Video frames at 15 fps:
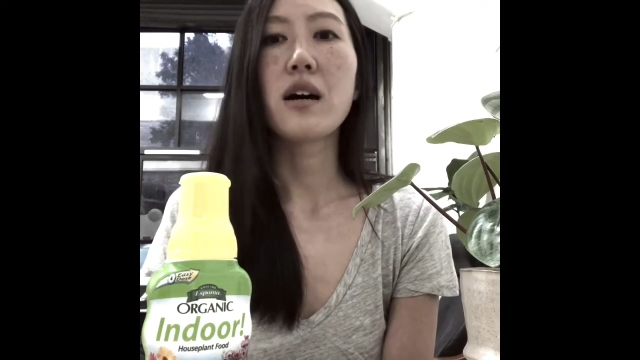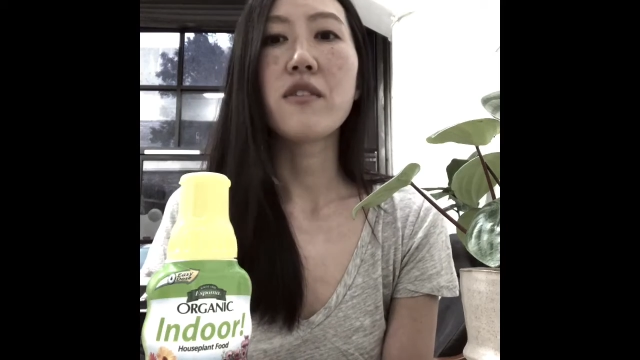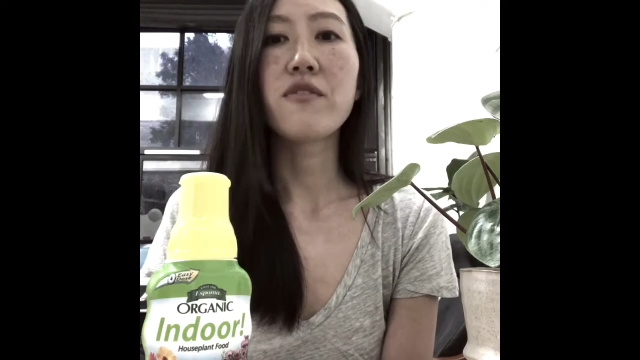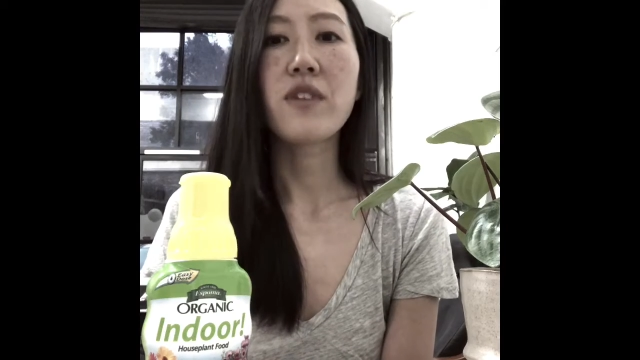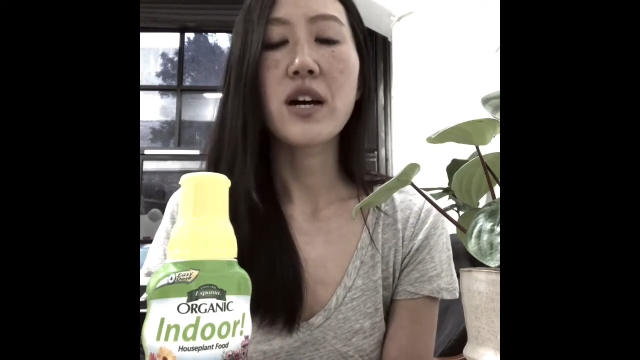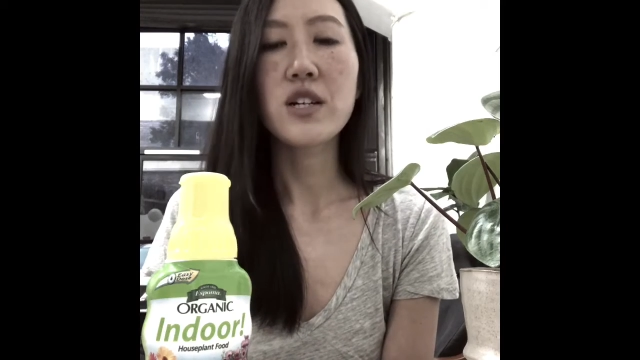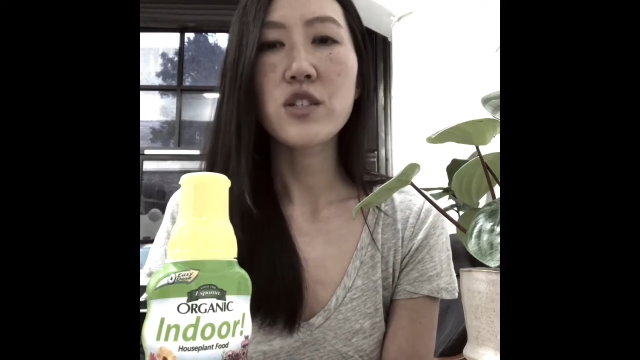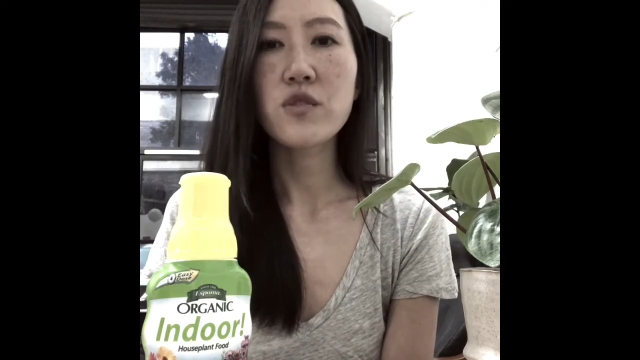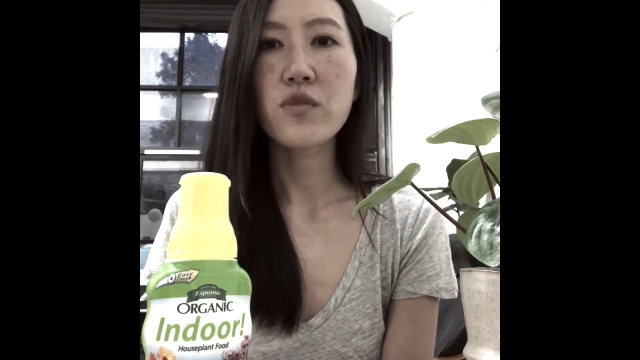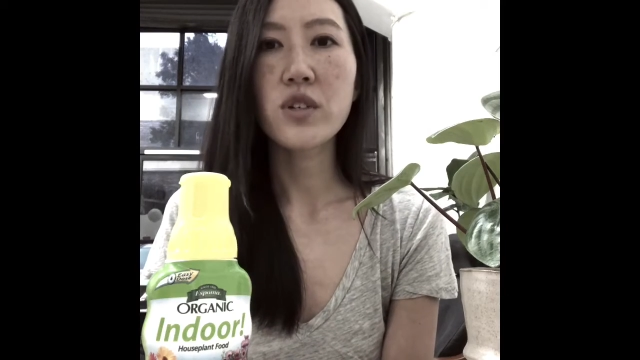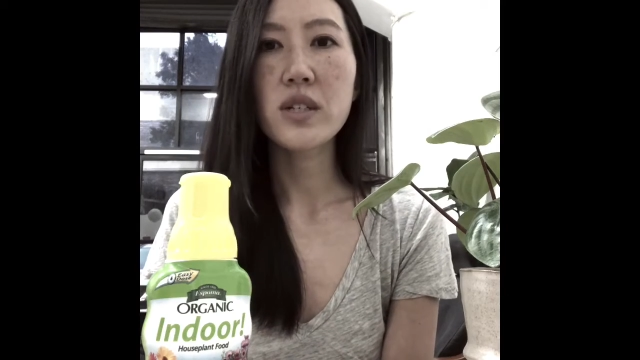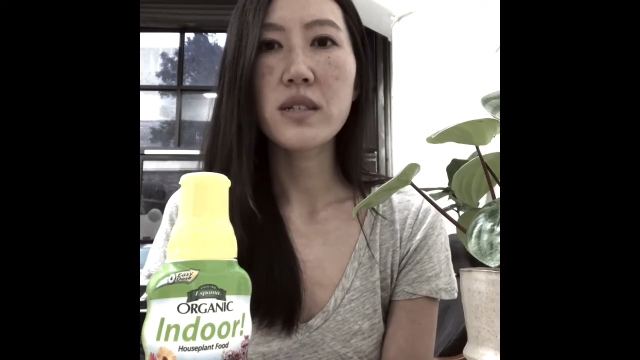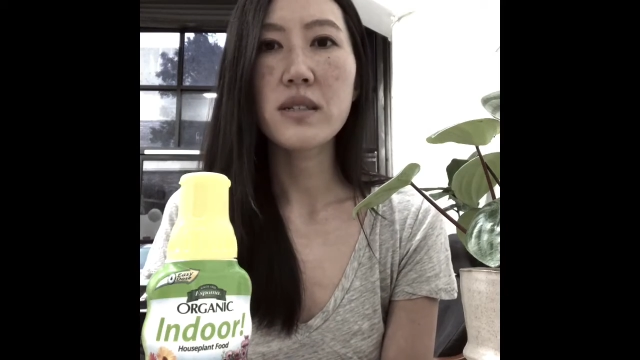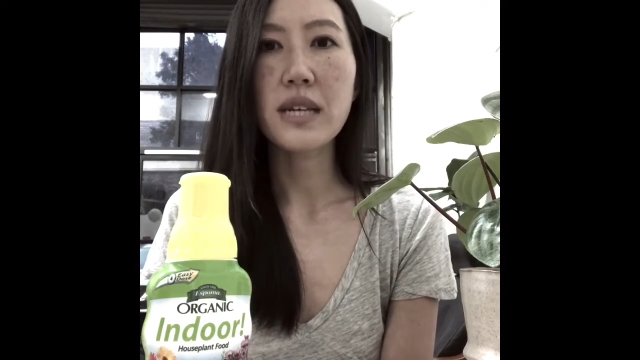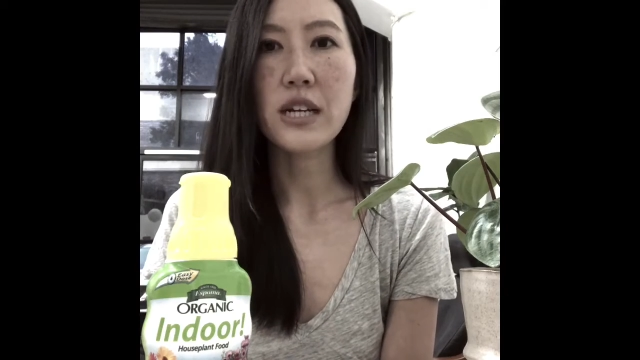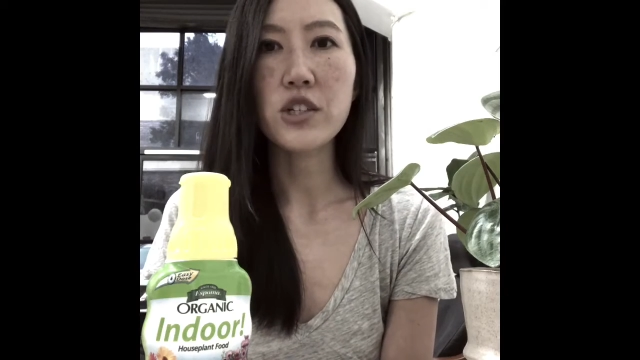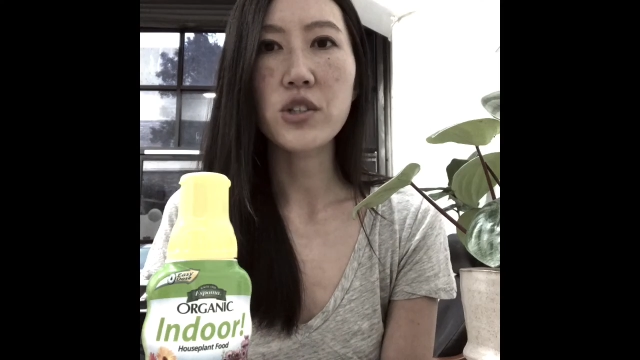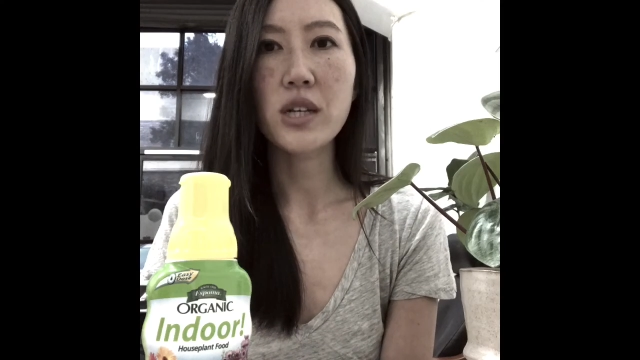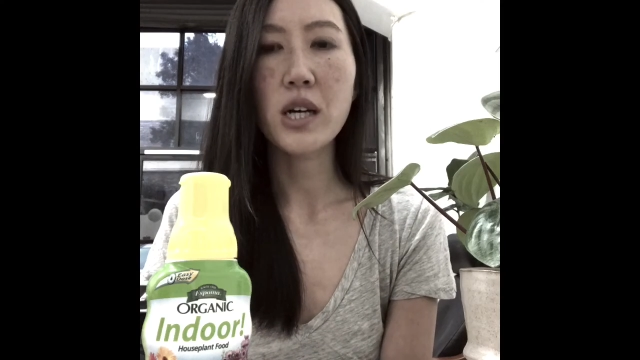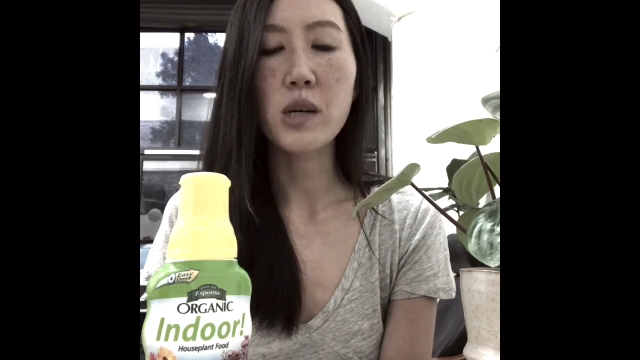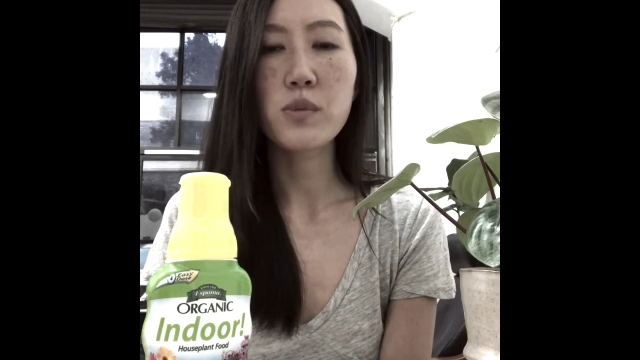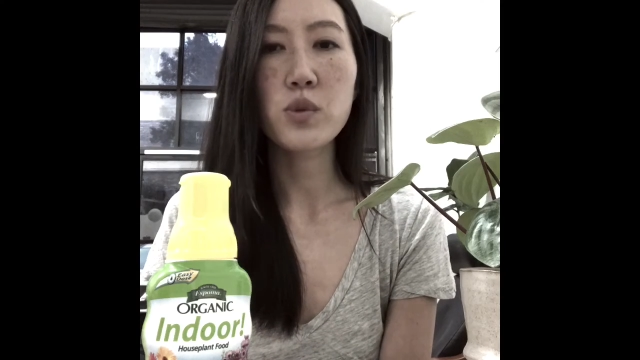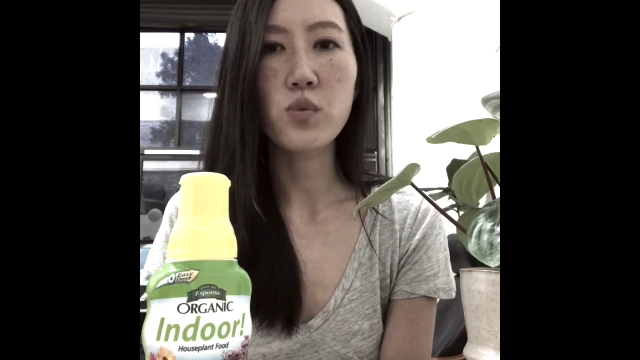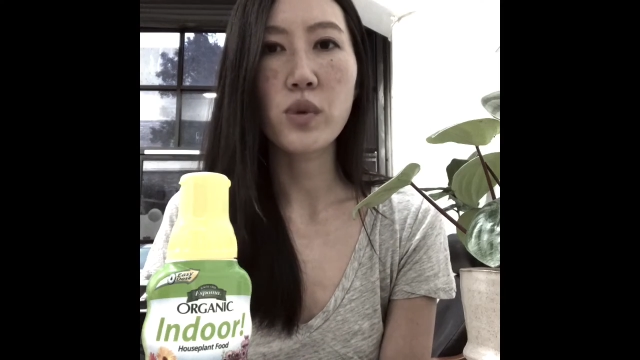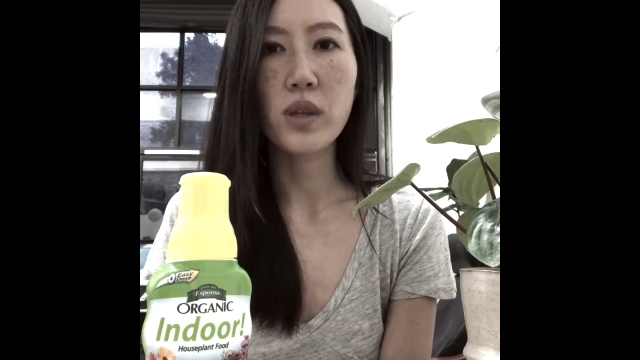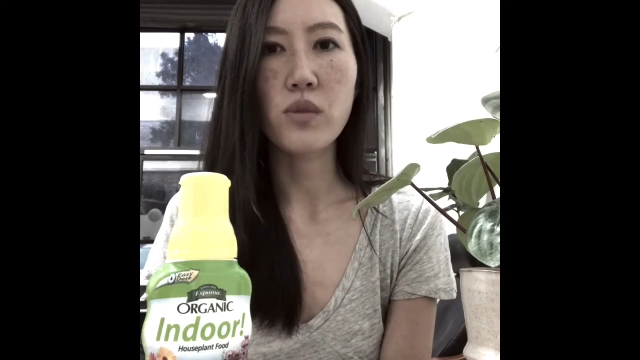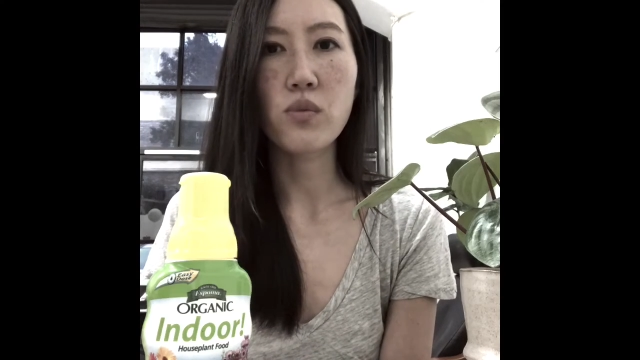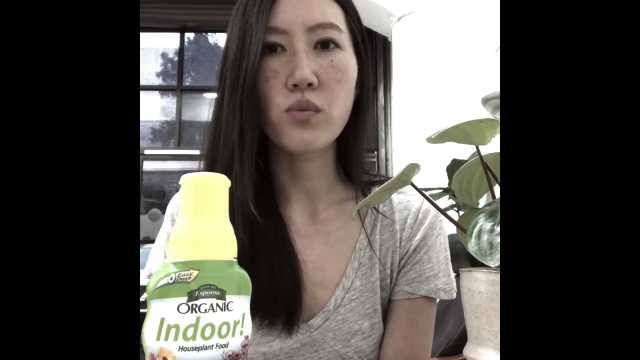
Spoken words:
Phosphorus actually helps with